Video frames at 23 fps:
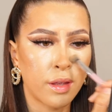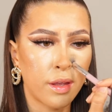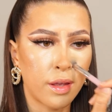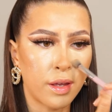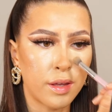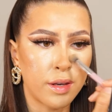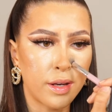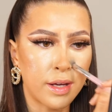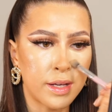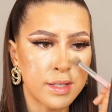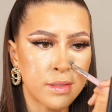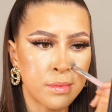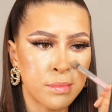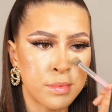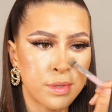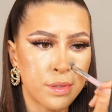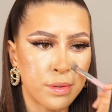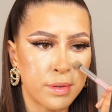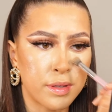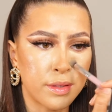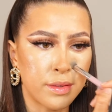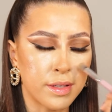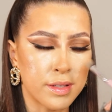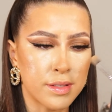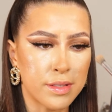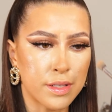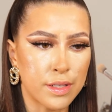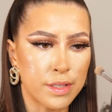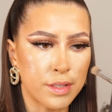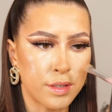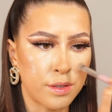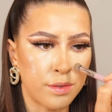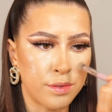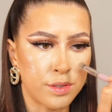And as I'm doing this, I
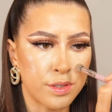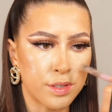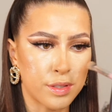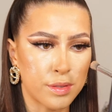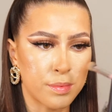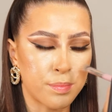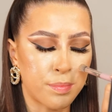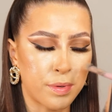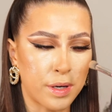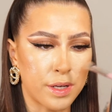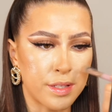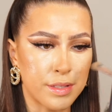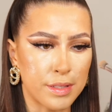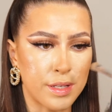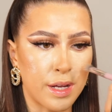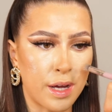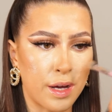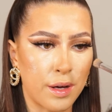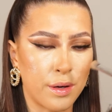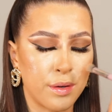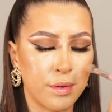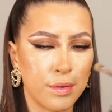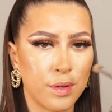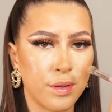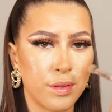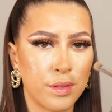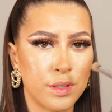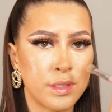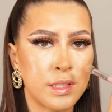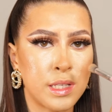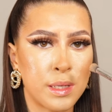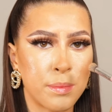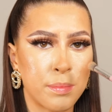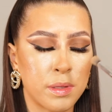don't just press down on the
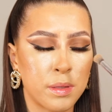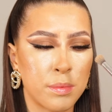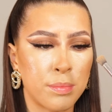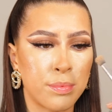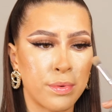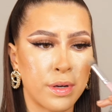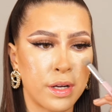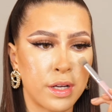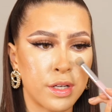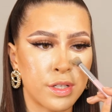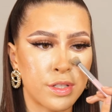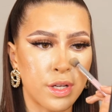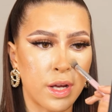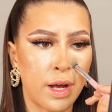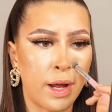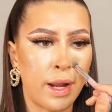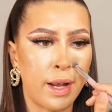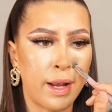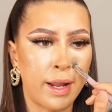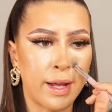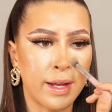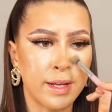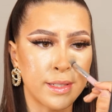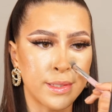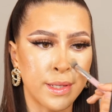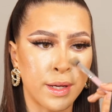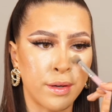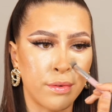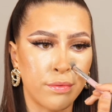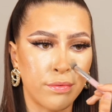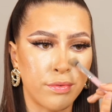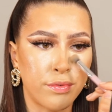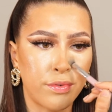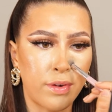tip of the brush, I lay it
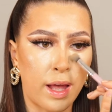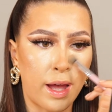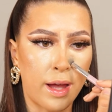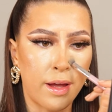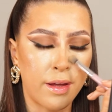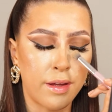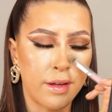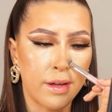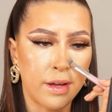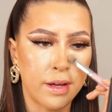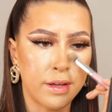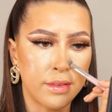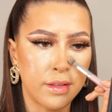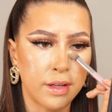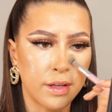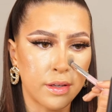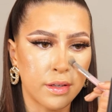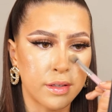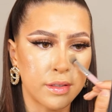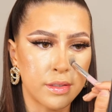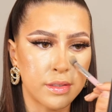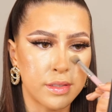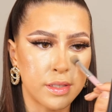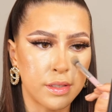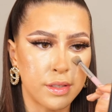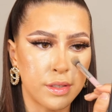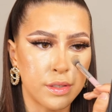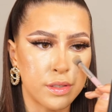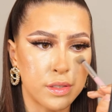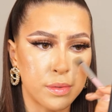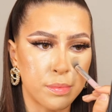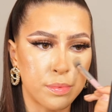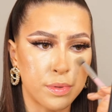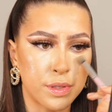down flat and then continue
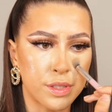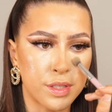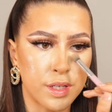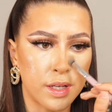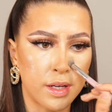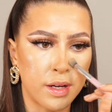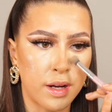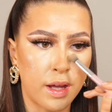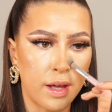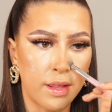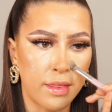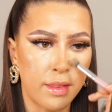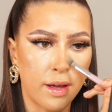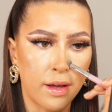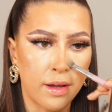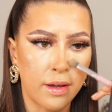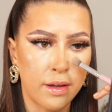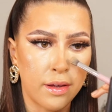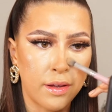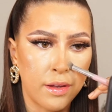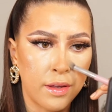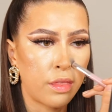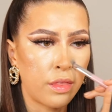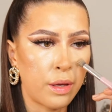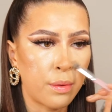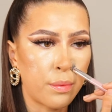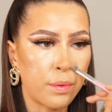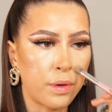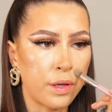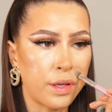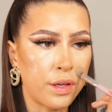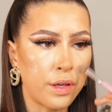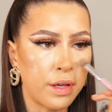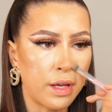to push in like that. That
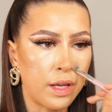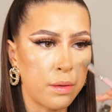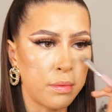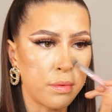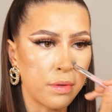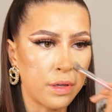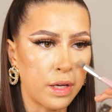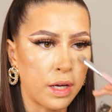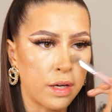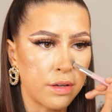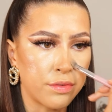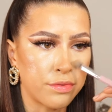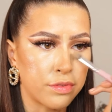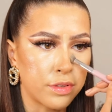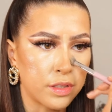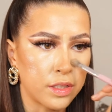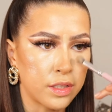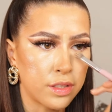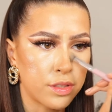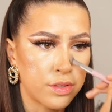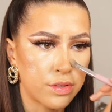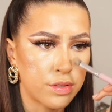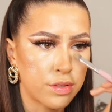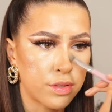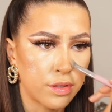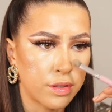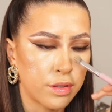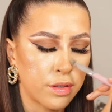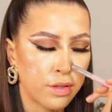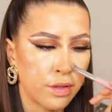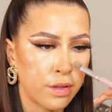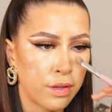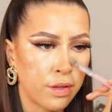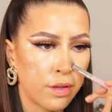way you keep the coverage
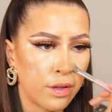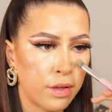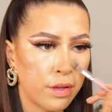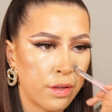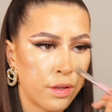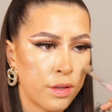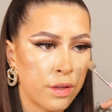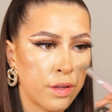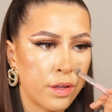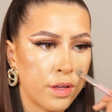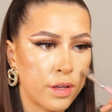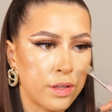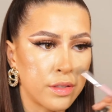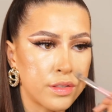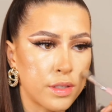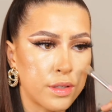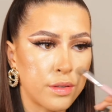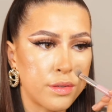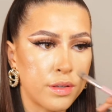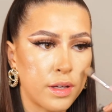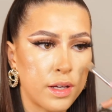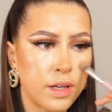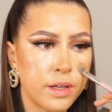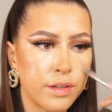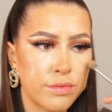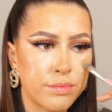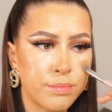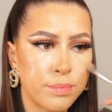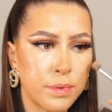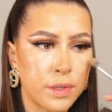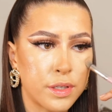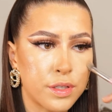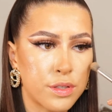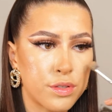and don't have
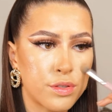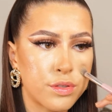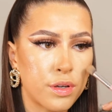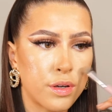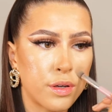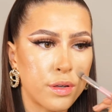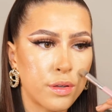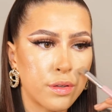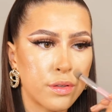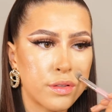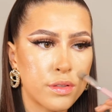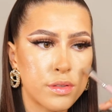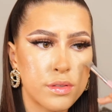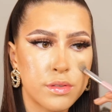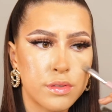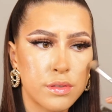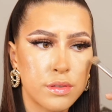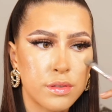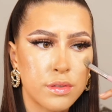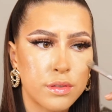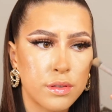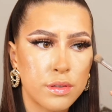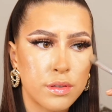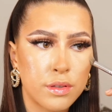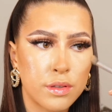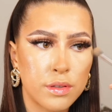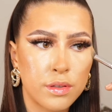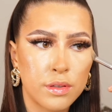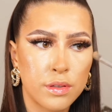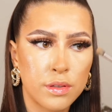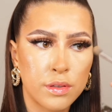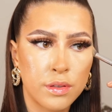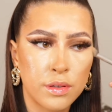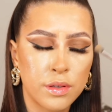brush strokes.
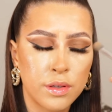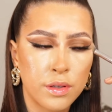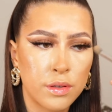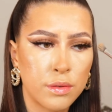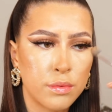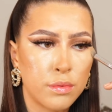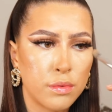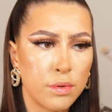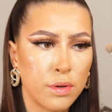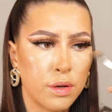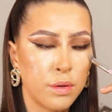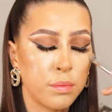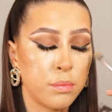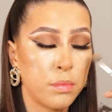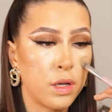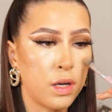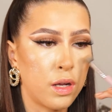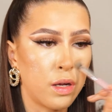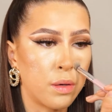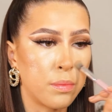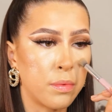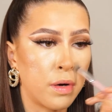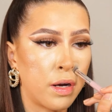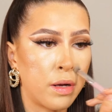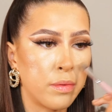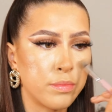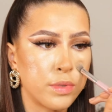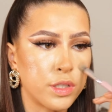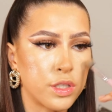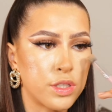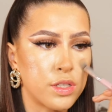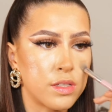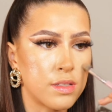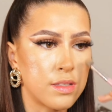Well, Molly O'Brien
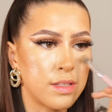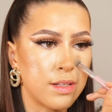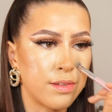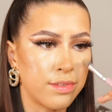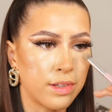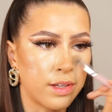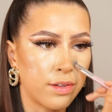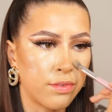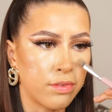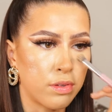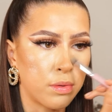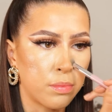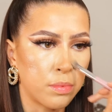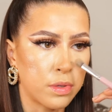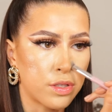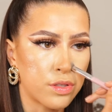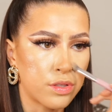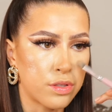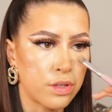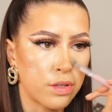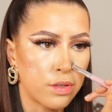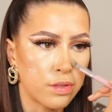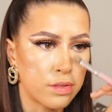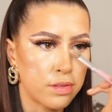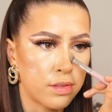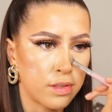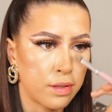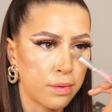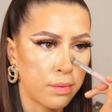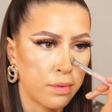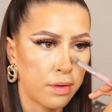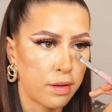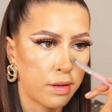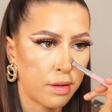brushes never give you brush strokes
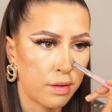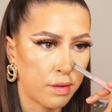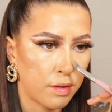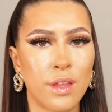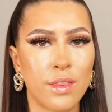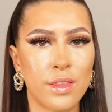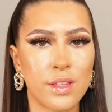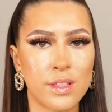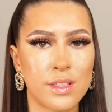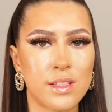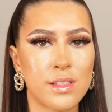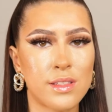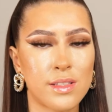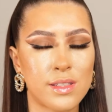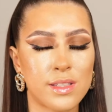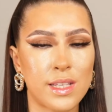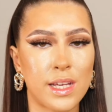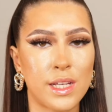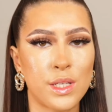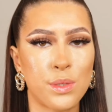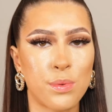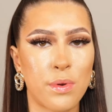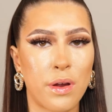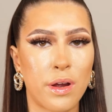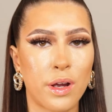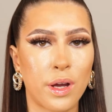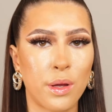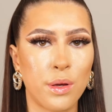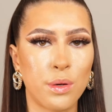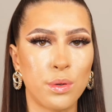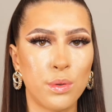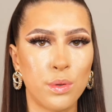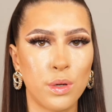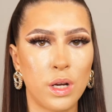anyway. This is a stage where I
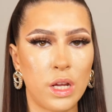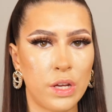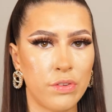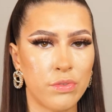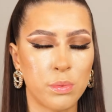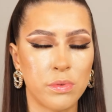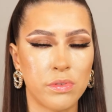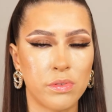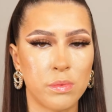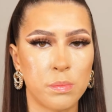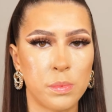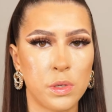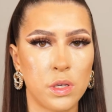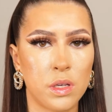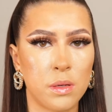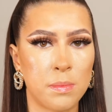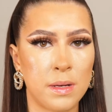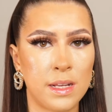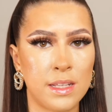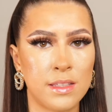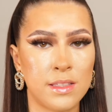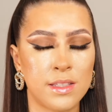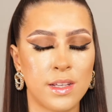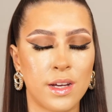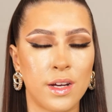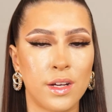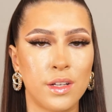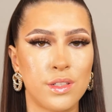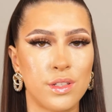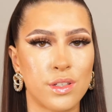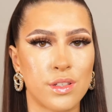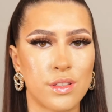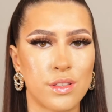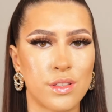go all over with a beauty blender
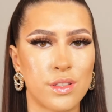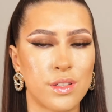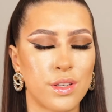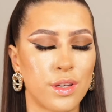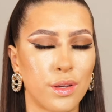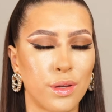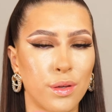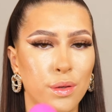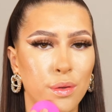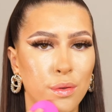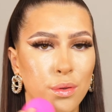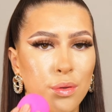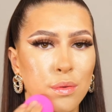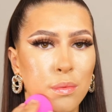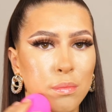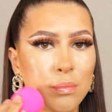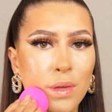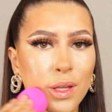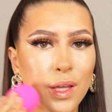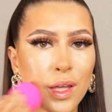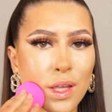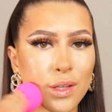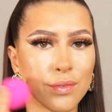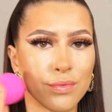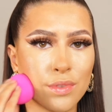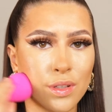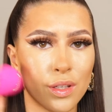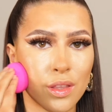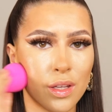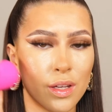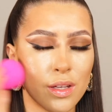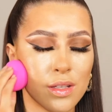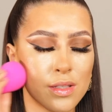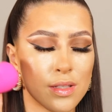just to make
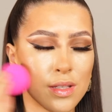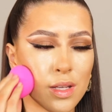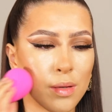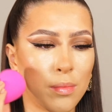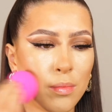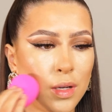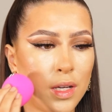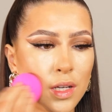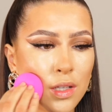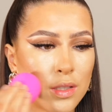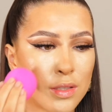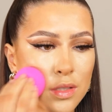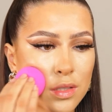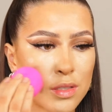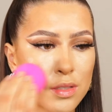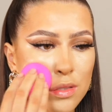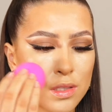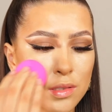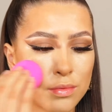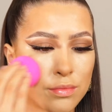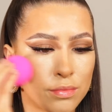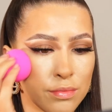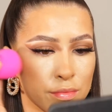everything seamless.